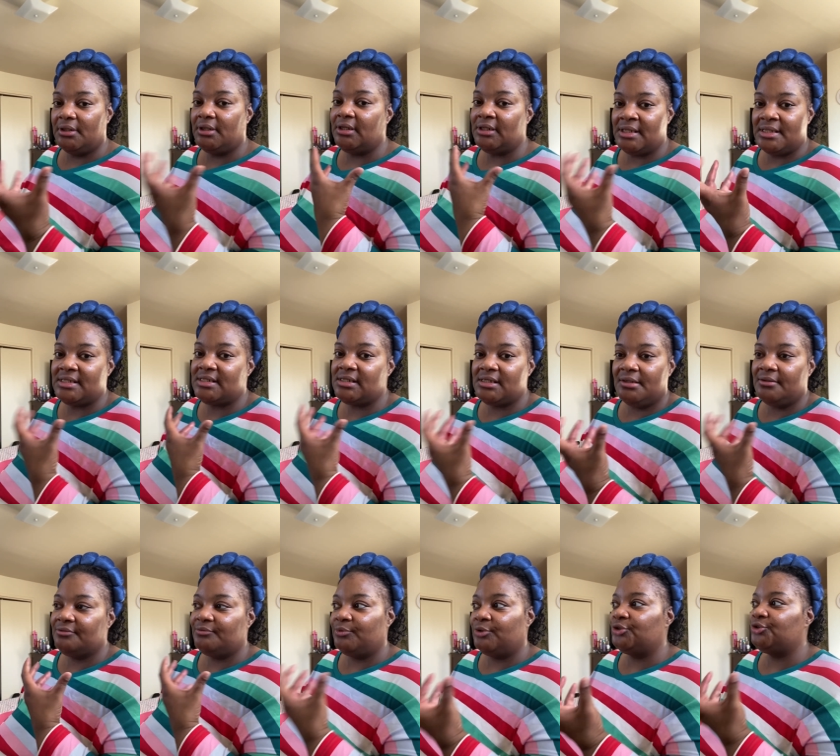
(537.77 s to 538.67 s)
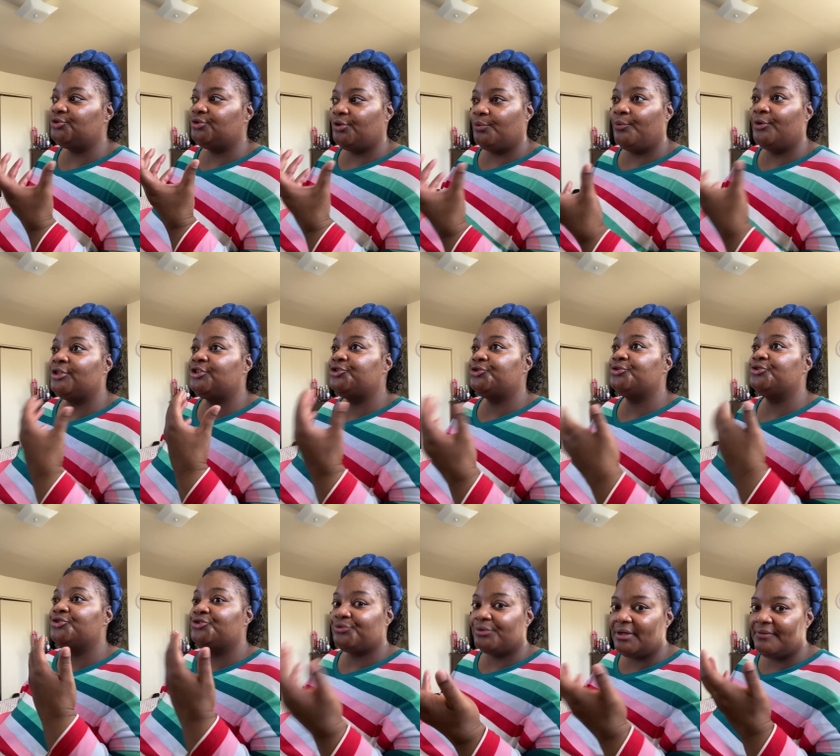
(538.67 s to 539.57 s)
into, what what you're
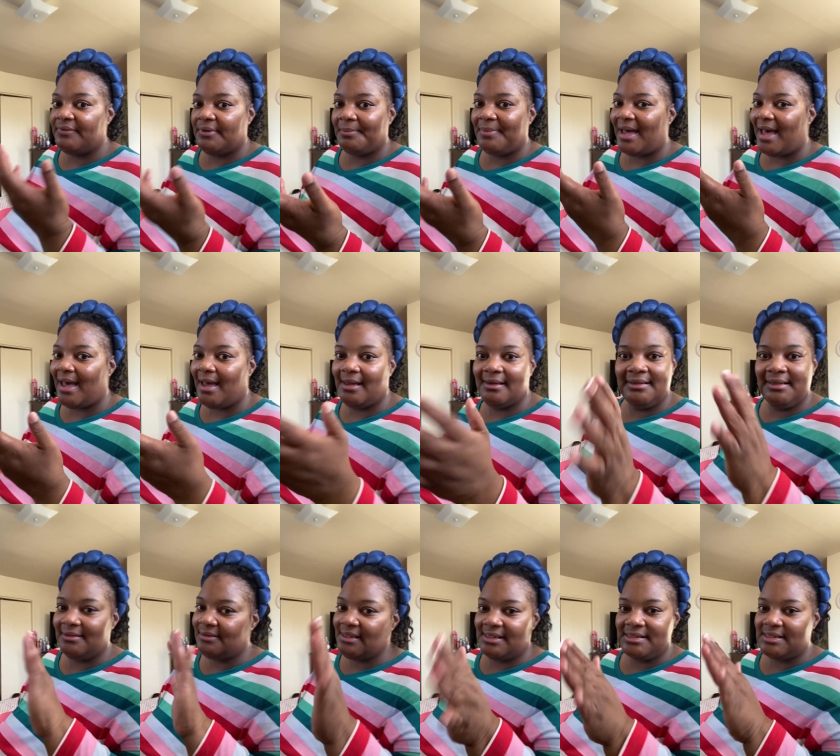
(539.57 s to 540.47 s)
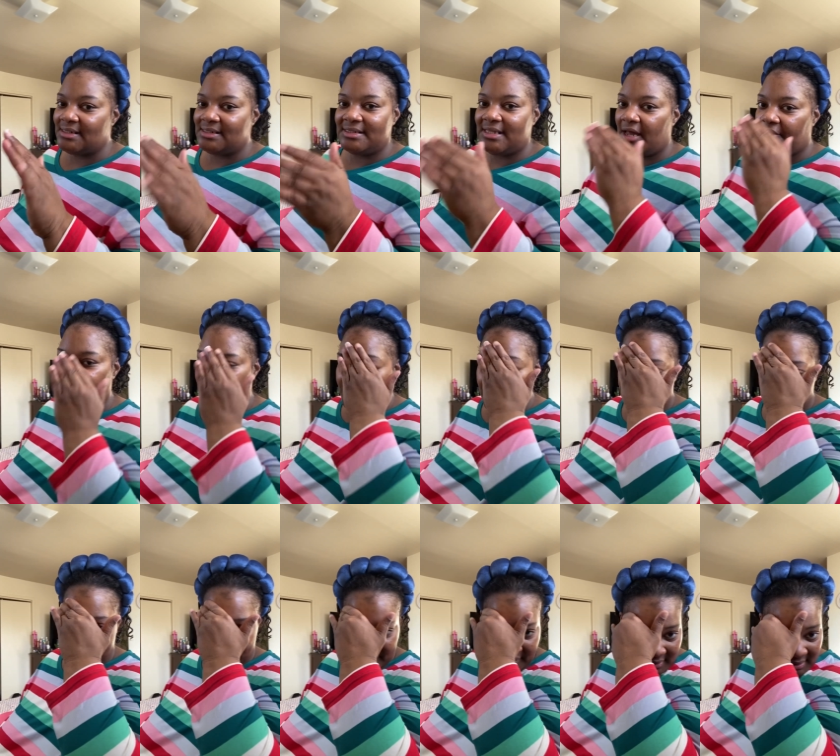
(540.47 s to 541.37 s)
driven by, then this is not for
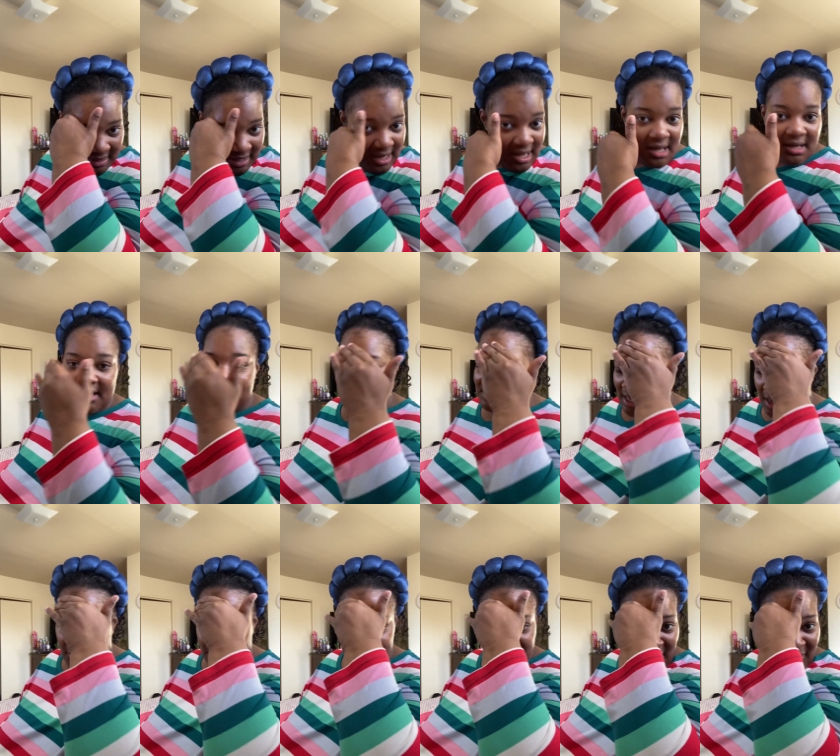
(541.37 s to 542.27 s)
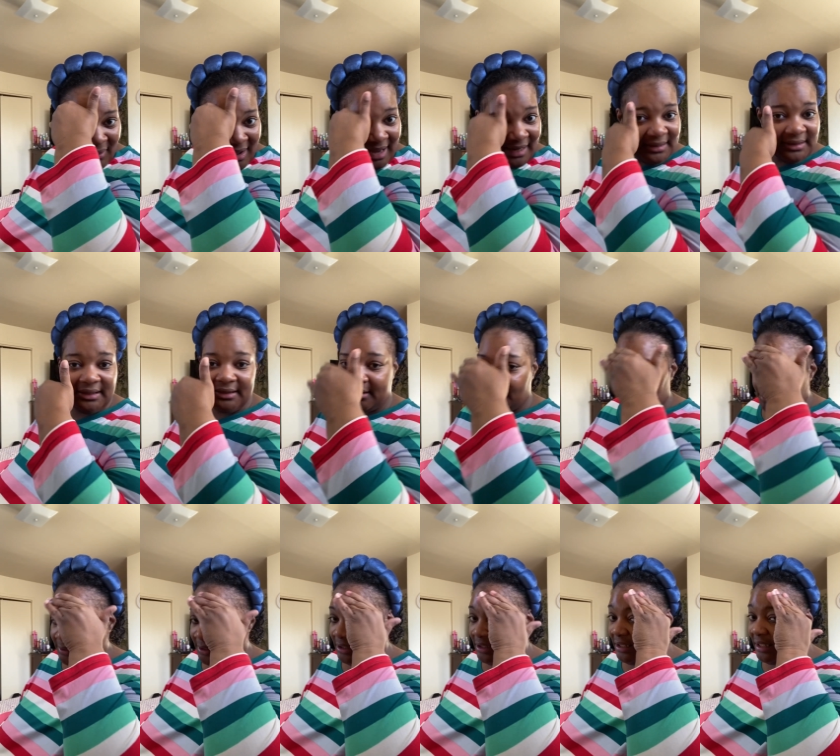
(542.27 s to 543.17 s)
you. Cause I don't know how to get on
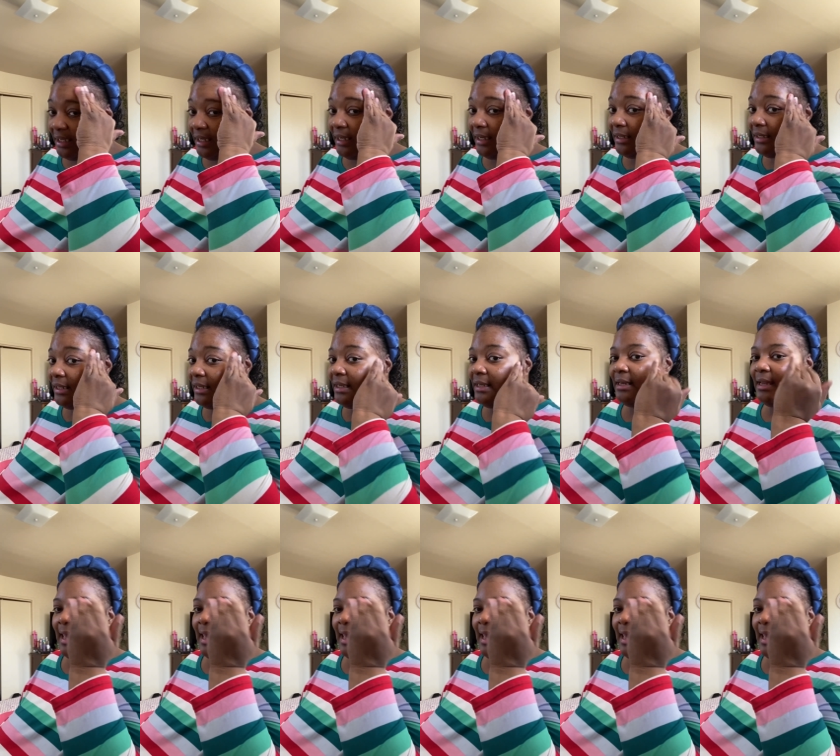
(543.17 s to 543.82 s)
here and, and